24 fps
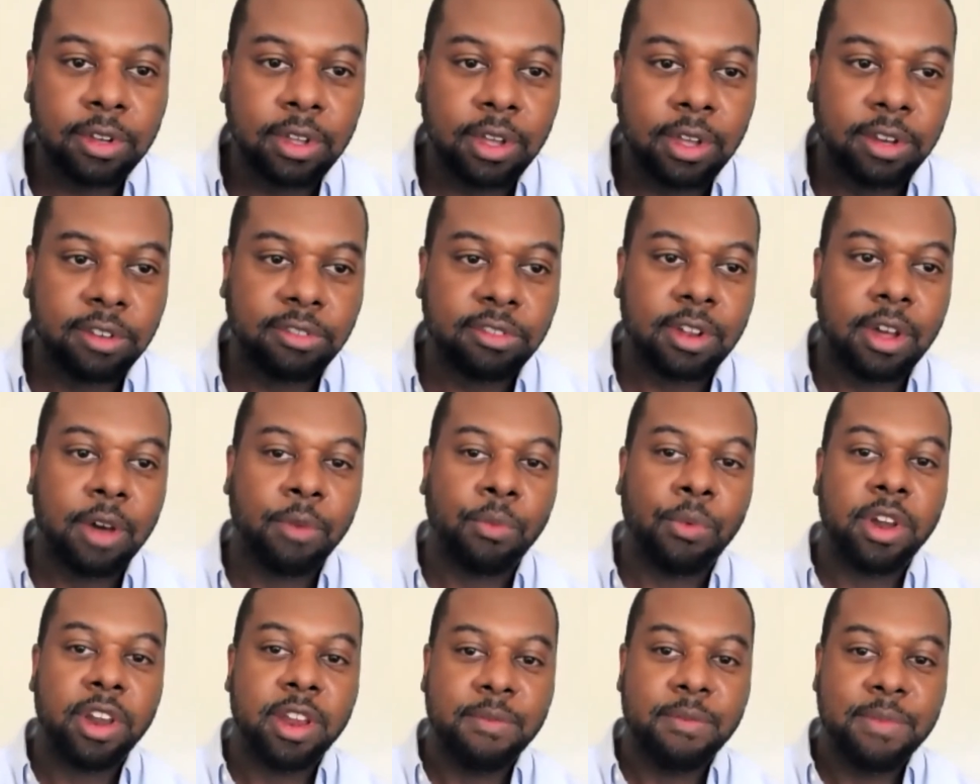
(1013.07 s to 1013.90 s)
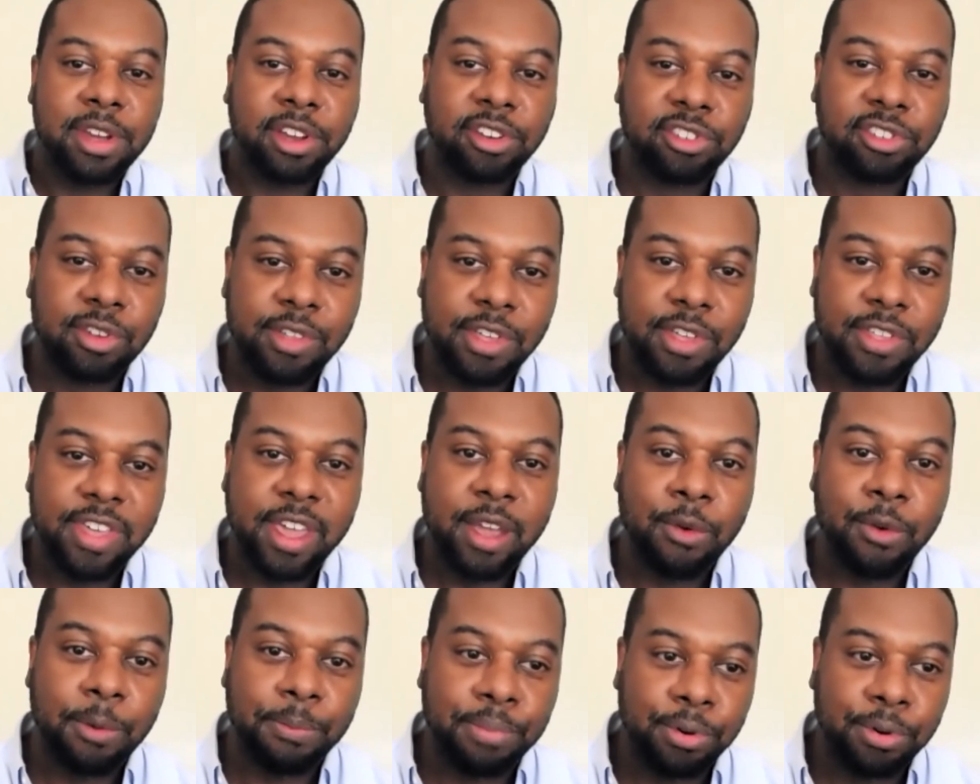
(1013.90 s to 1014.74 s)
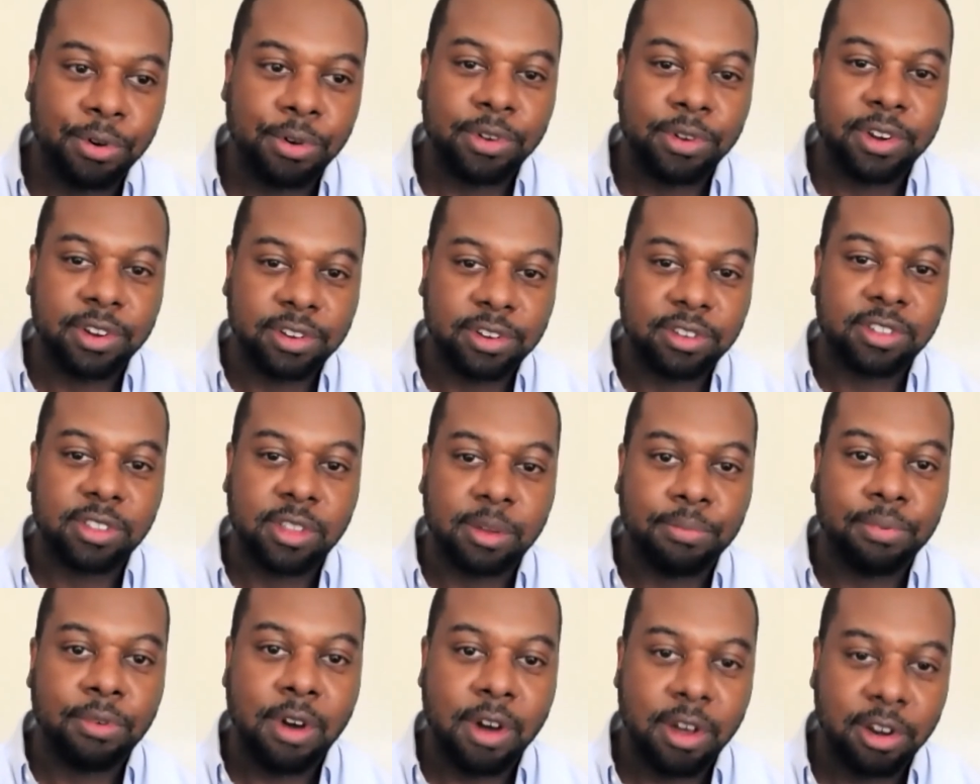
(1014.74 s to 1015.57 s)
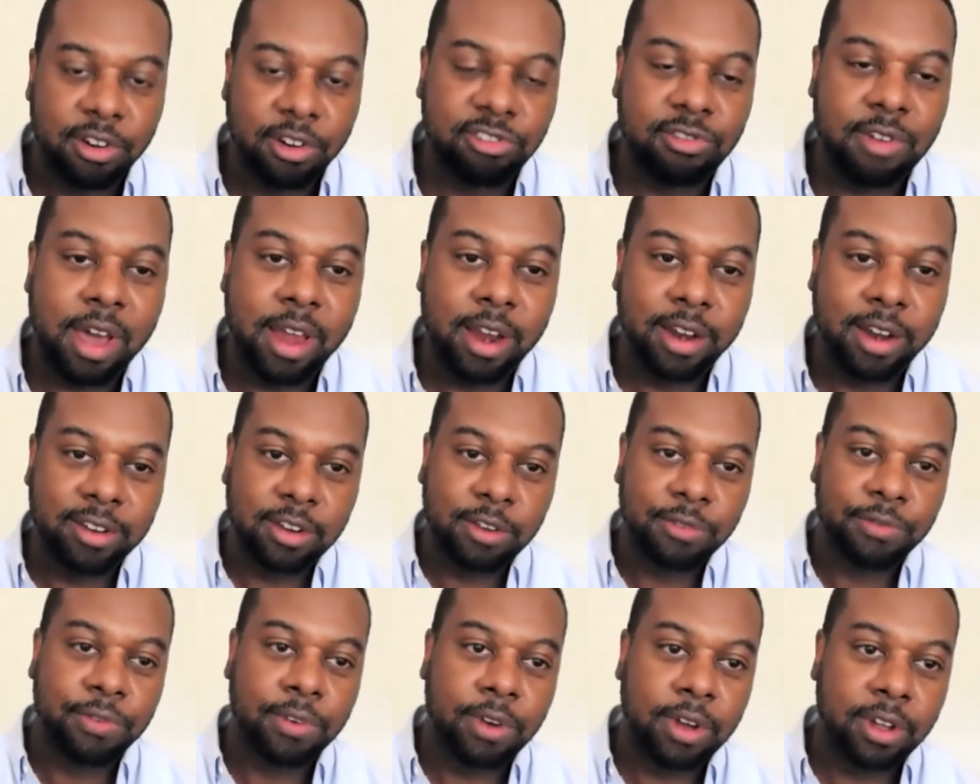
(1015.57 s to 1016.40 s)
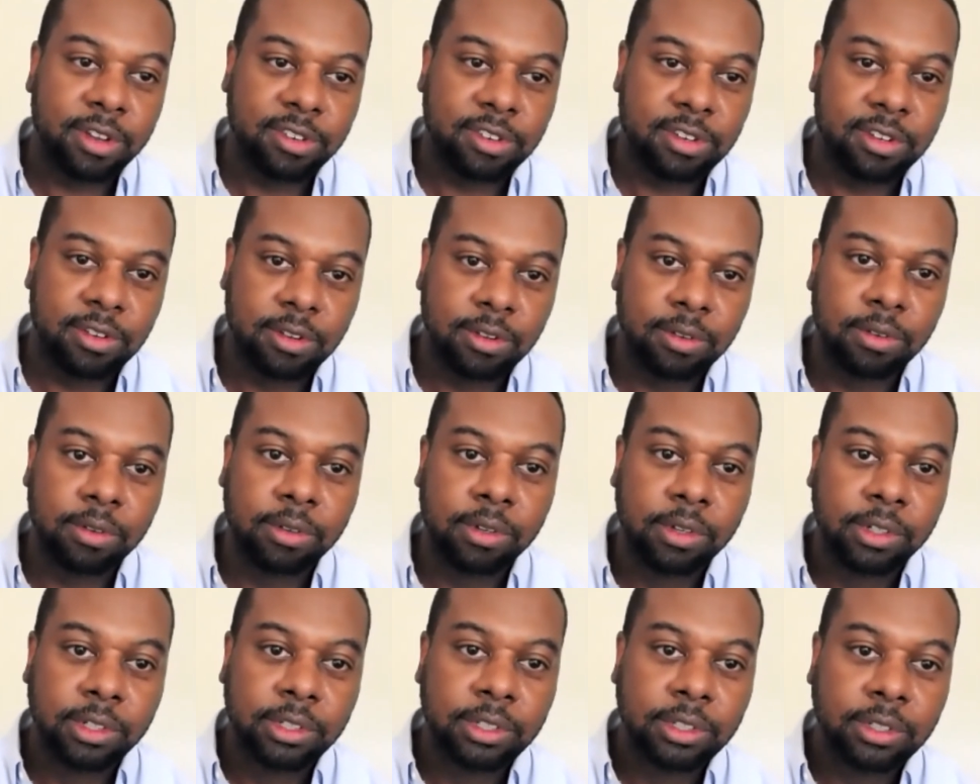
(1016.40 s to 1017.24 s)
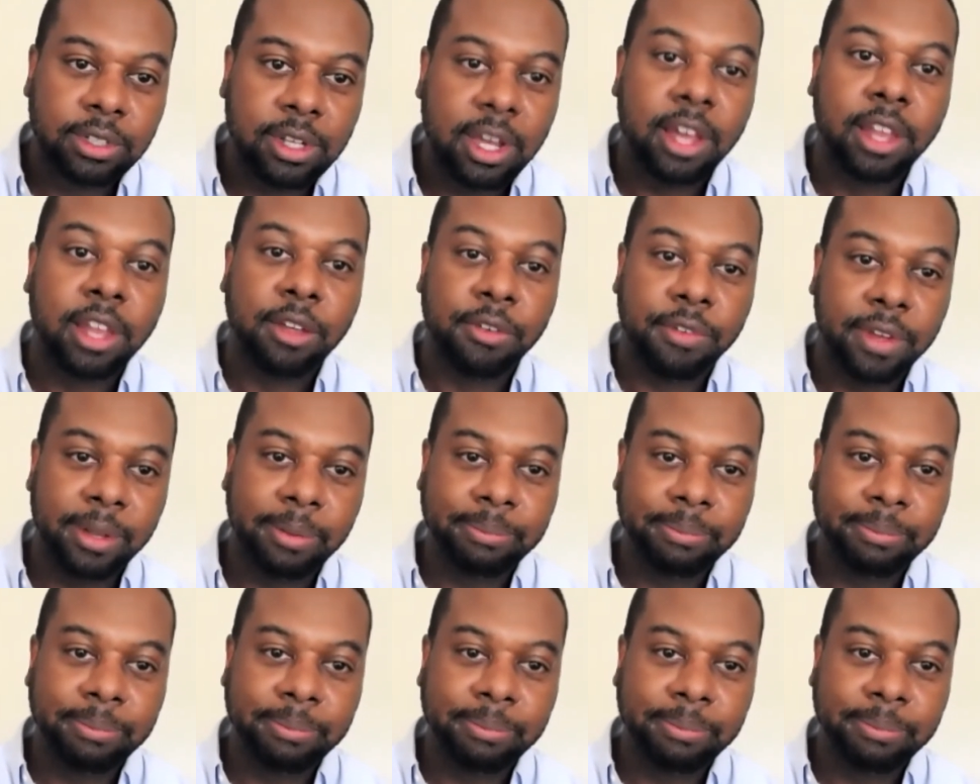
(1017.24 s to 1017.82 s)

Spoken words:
And so I wanted to make sure that they were pulled into the broader strategy for us to elevate.